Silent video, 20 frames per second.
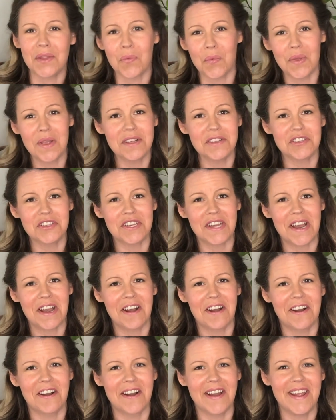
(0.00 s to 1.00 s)

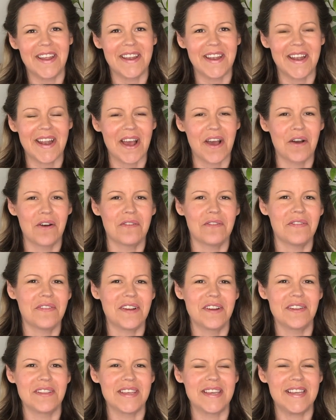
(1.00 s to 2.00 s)
wheelchair in and out
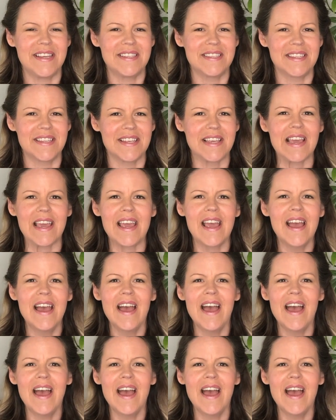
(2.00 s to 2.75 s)
fairly easily.